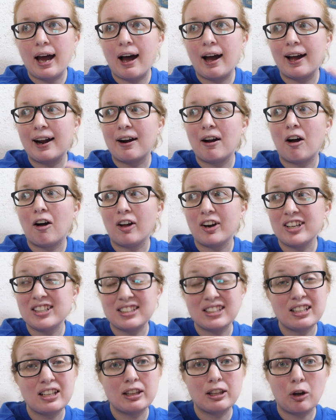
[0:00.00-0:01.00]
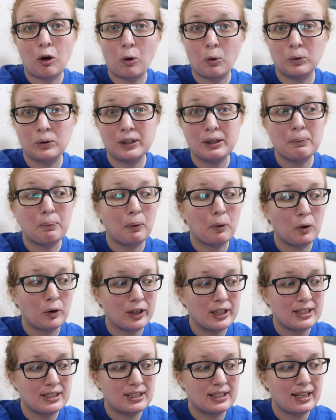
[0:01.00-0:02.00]
and honestly, the only
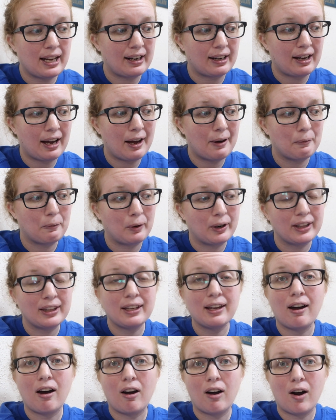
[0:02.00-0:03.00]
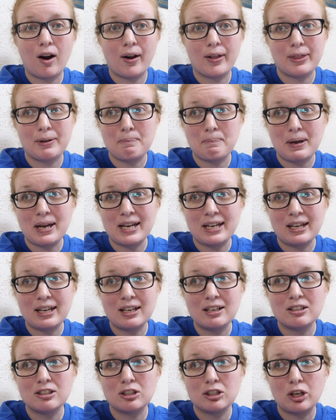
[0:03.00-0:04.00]
points that come with it are the
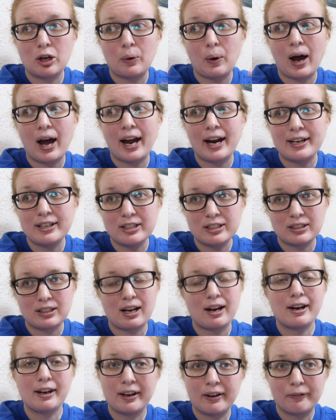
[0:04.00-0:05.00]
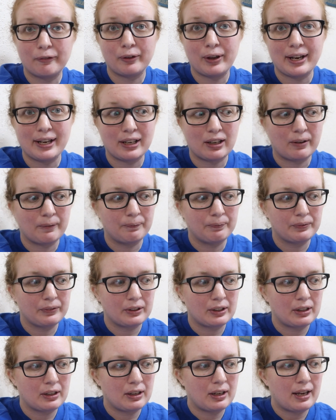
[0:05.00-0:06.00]
bacon, so I just kind of like,
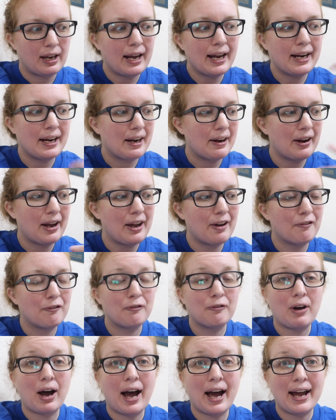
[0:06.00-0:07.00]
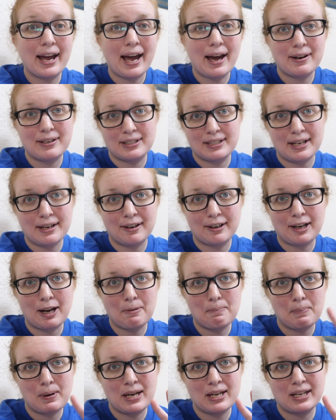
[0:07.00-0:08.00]
and I had center
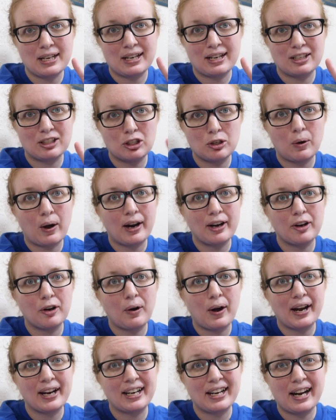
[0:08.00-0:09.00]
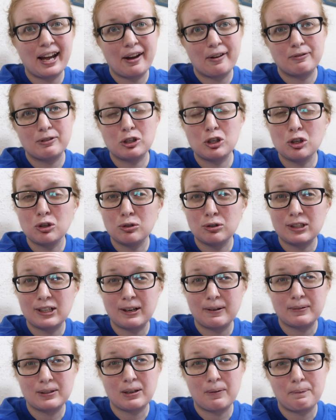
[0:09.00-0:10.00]
cut bacon, and so I know I could have 2
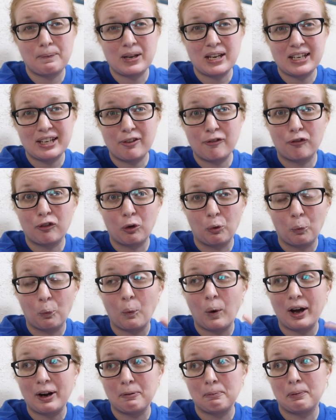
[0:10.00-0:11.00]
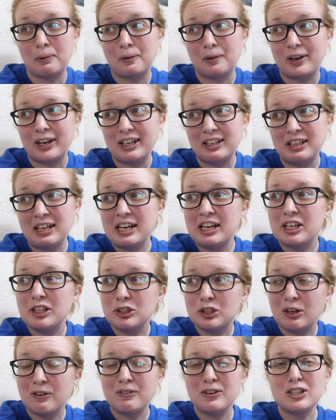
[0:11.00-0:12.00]
strips of bacon for 1 point.
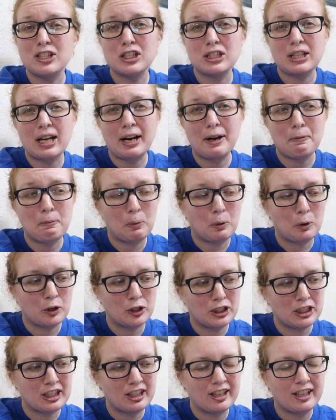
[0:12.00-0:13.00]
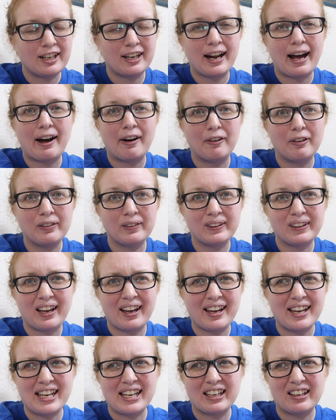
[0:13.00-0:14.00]
So if you just kind of portion it out
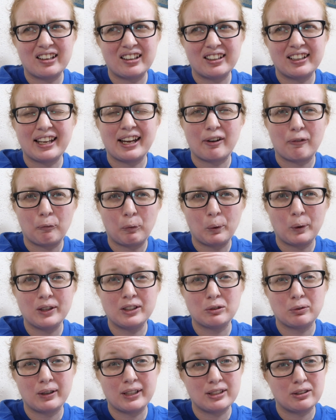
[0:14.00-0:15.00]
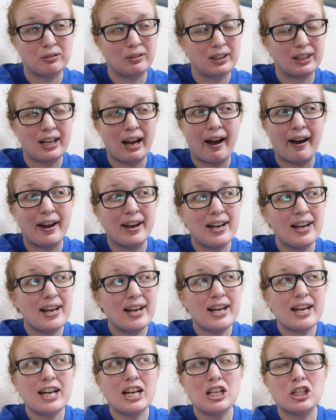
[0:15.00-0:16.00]
like points wise with that,
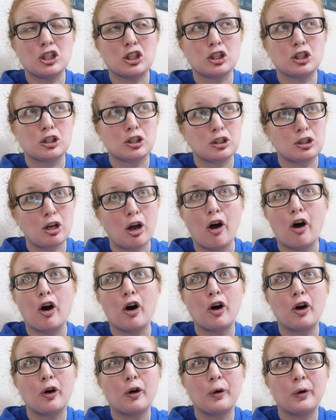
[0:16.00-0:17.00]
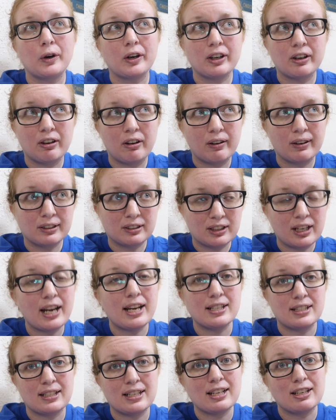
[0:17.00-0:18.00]
it's so
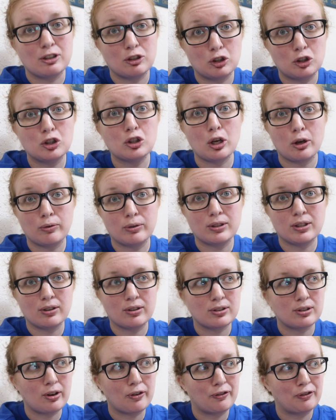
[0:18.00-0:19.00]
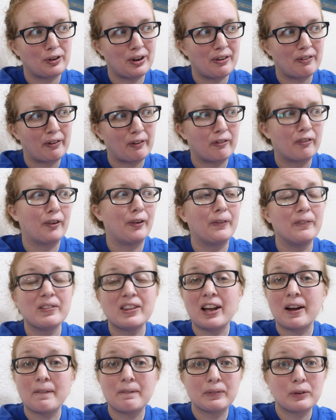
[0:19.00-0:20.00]
tasty and so flavorful.
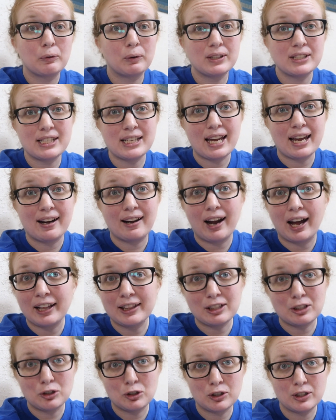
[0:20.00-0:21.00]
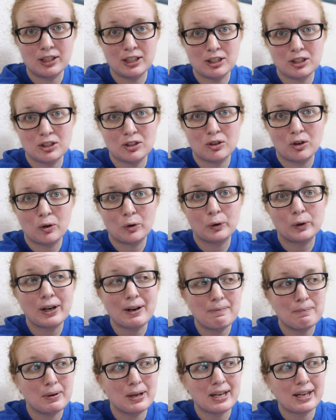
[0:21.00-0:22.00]
Once again, not the traditional
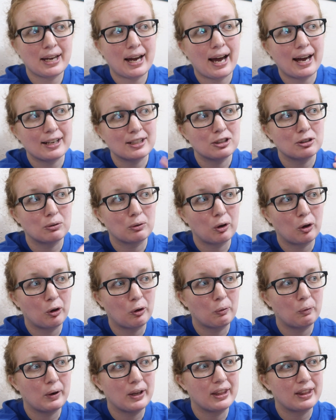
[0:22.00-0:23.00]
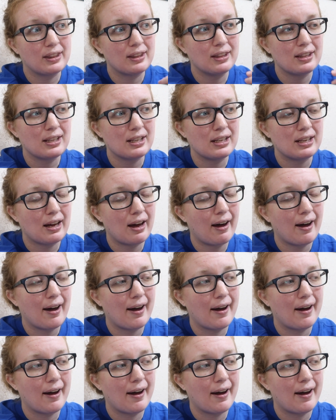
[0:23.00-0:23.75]
green bean casserole with the